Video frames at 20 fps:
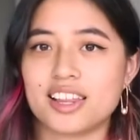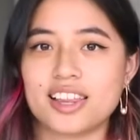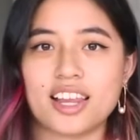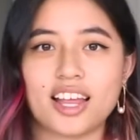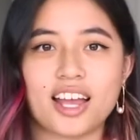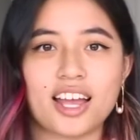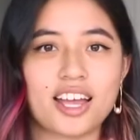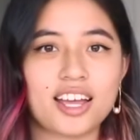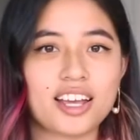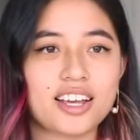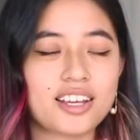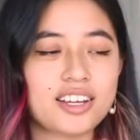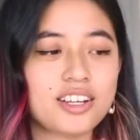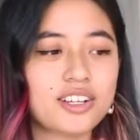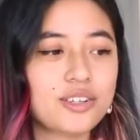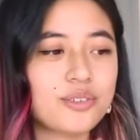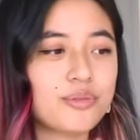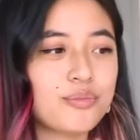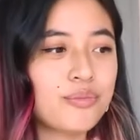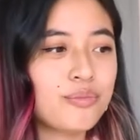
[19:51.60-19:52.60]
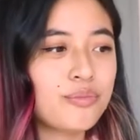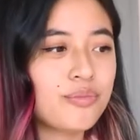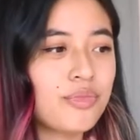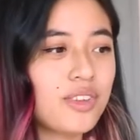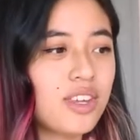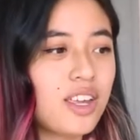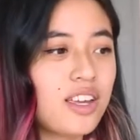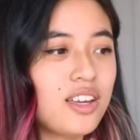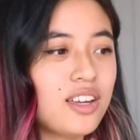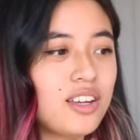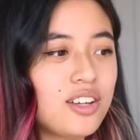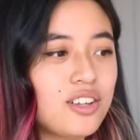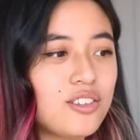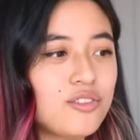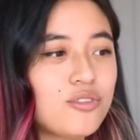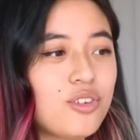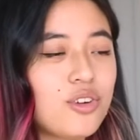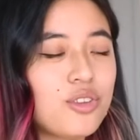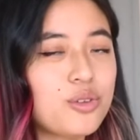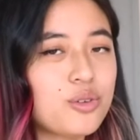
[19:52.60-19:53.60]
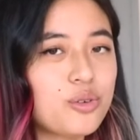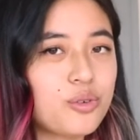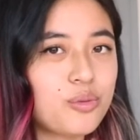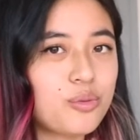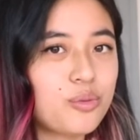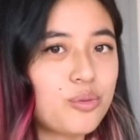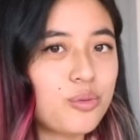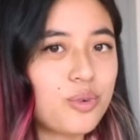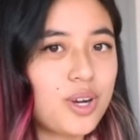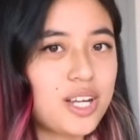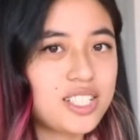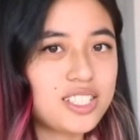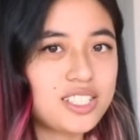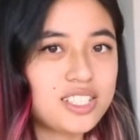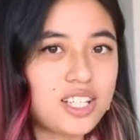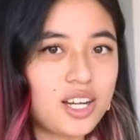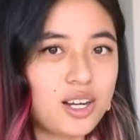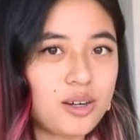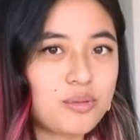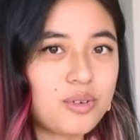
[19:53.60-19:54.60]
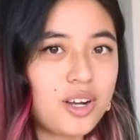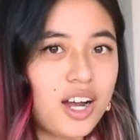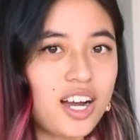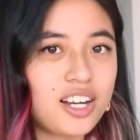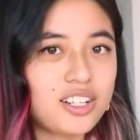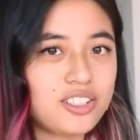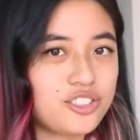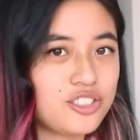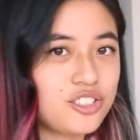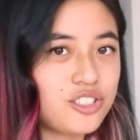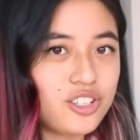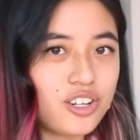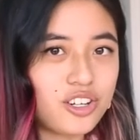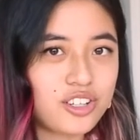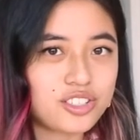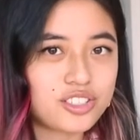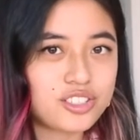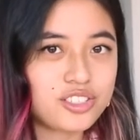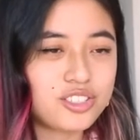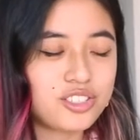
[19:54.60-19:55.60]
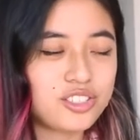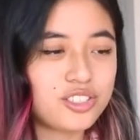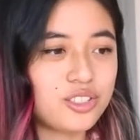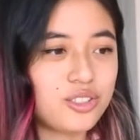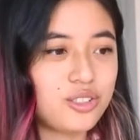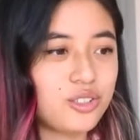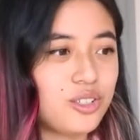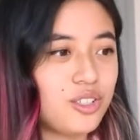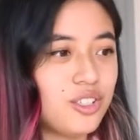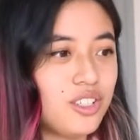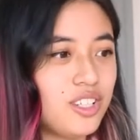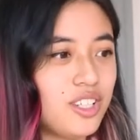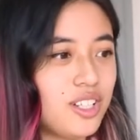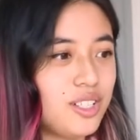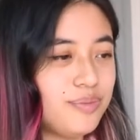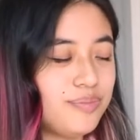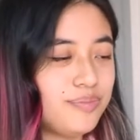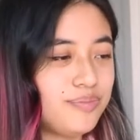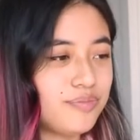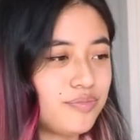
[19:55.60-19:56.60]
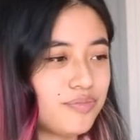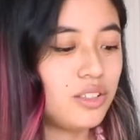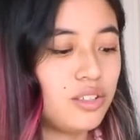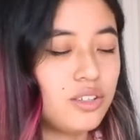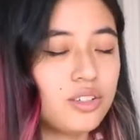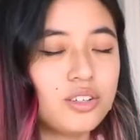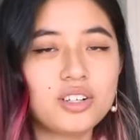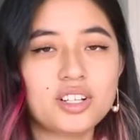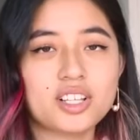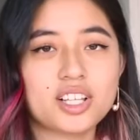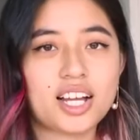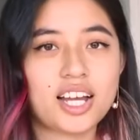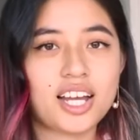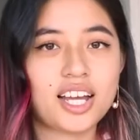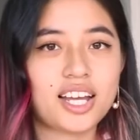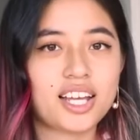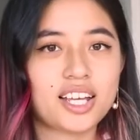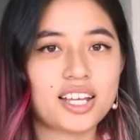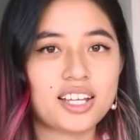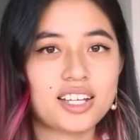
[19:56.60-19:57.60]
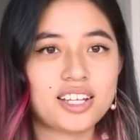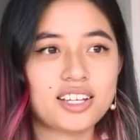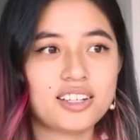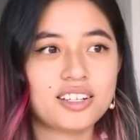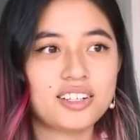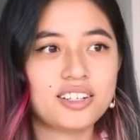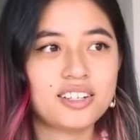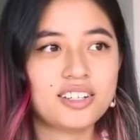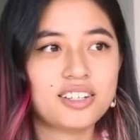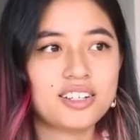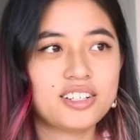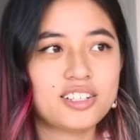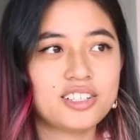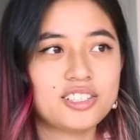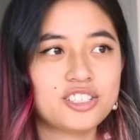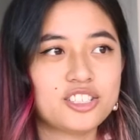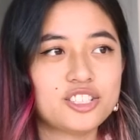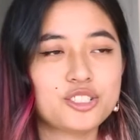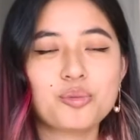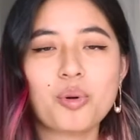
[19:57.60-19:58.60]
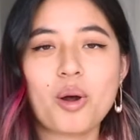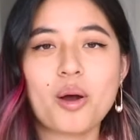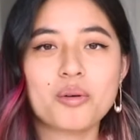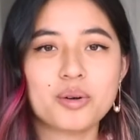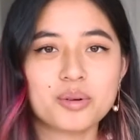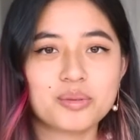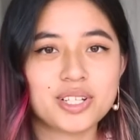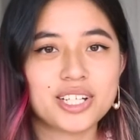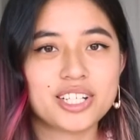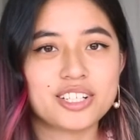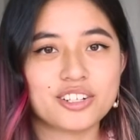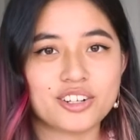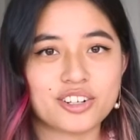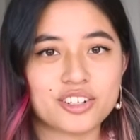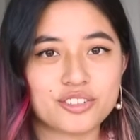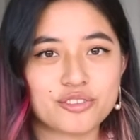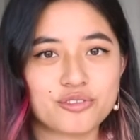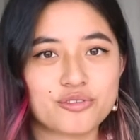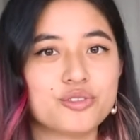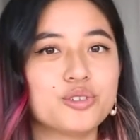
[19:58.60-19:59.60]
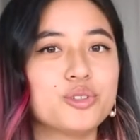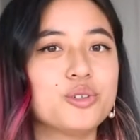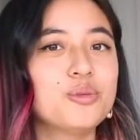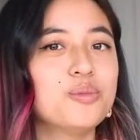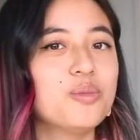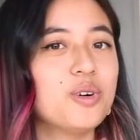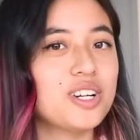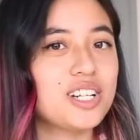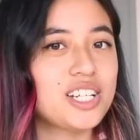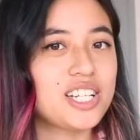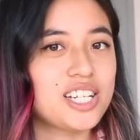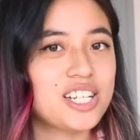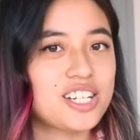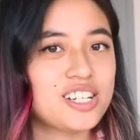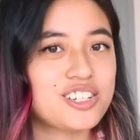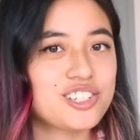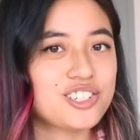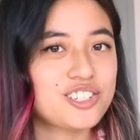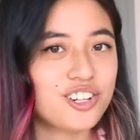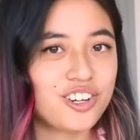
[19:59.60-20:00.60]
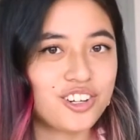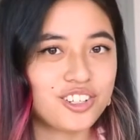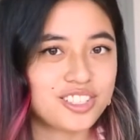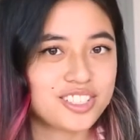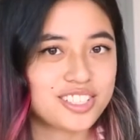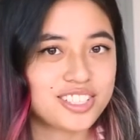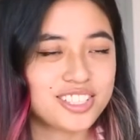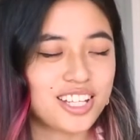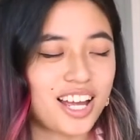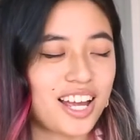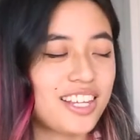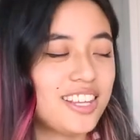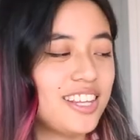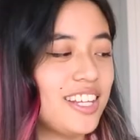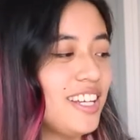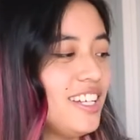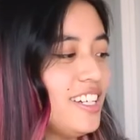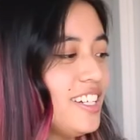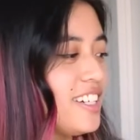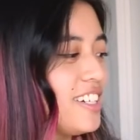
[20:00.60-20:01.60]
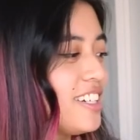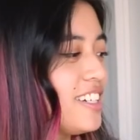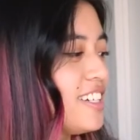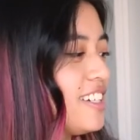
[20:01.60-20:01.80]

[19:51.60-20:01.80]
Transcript: like from the waist up kind of shots, or like just probably not full body shots, I think.